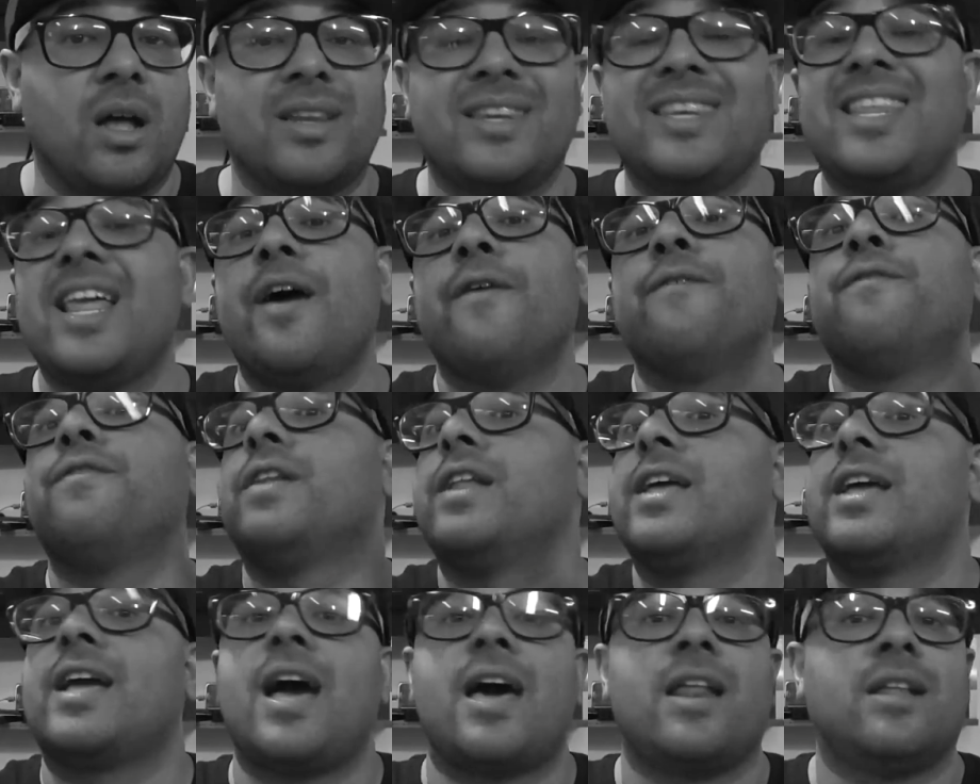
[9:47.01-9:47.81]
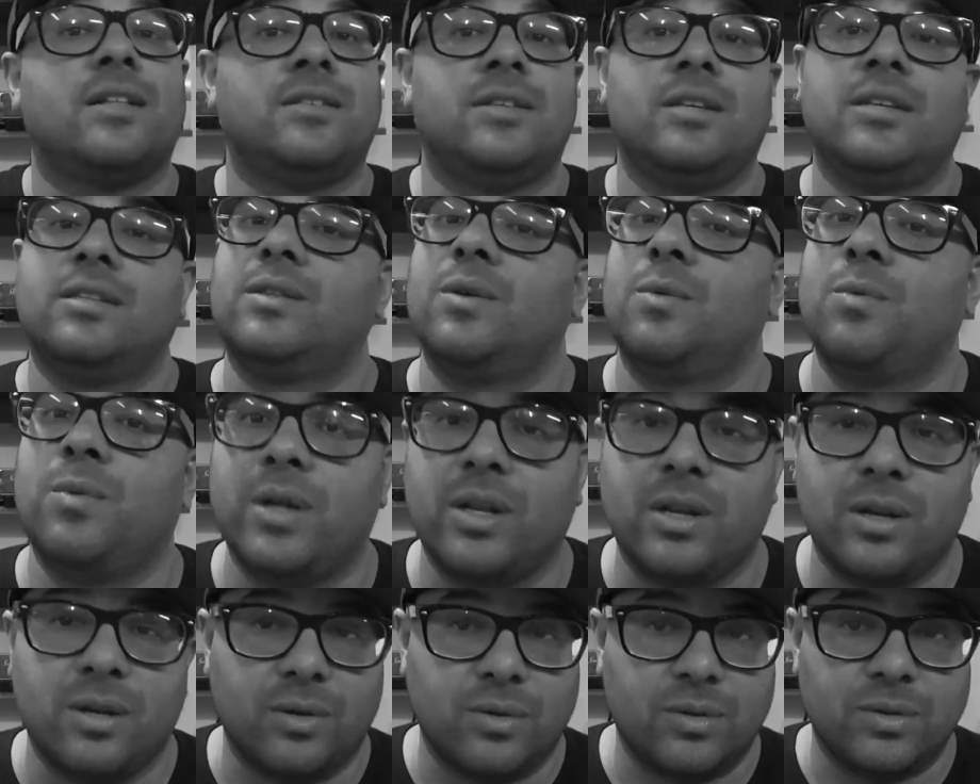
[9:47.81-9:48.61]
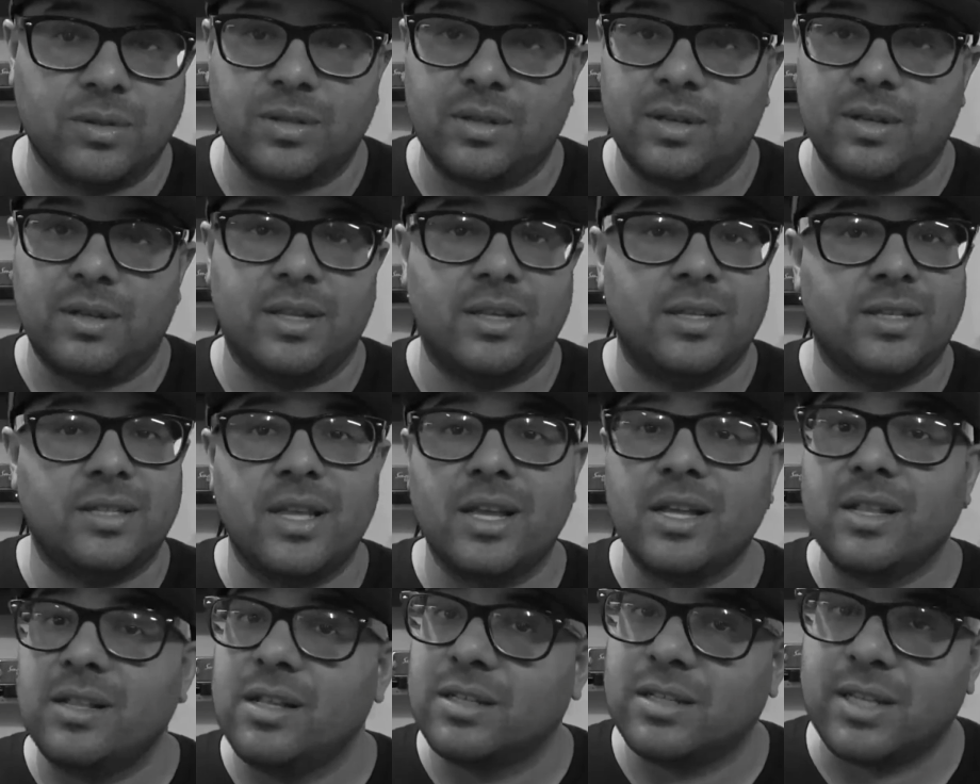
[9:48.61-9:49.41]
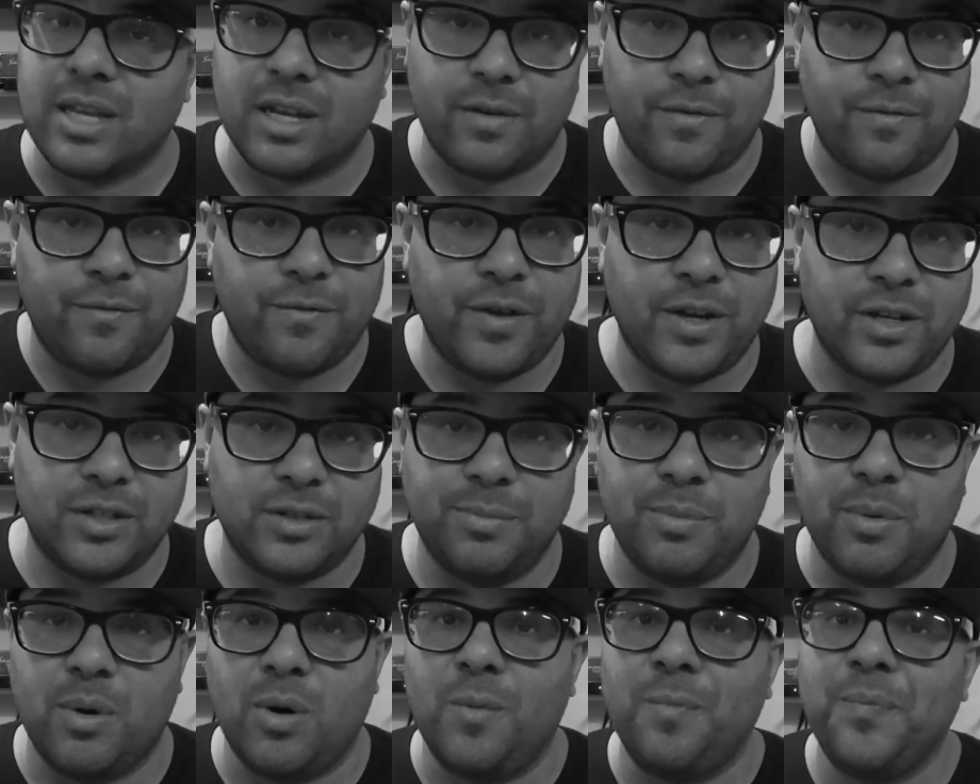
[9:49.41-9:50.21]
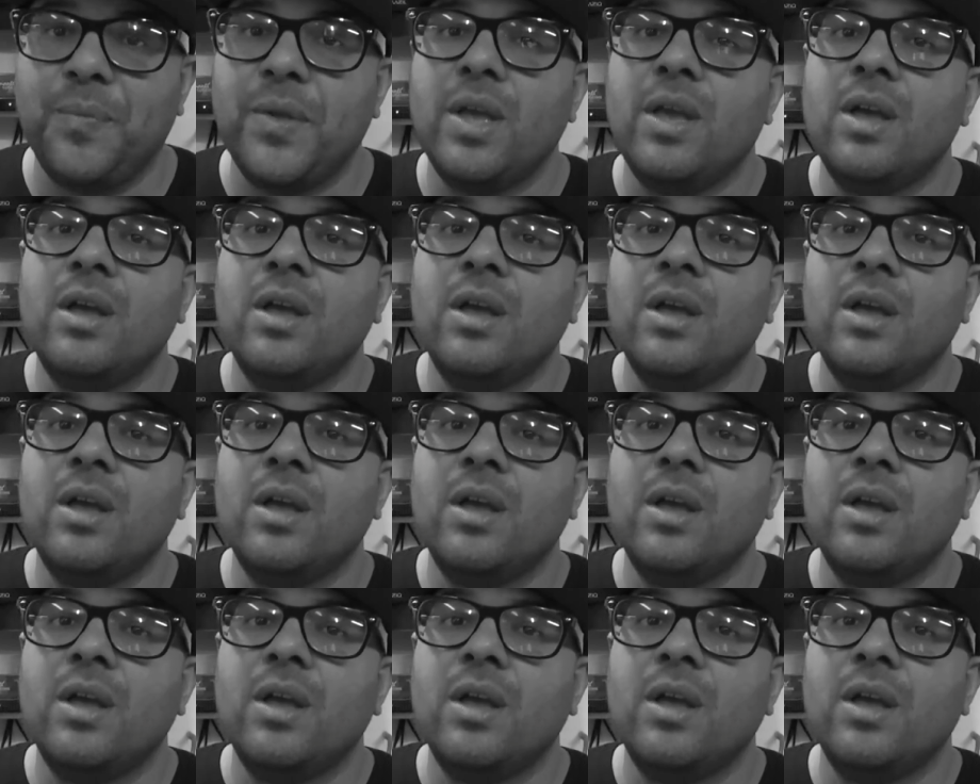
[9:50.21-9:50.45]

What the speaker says: Definitely got to tint the windows. This thing looks like a fishbowl.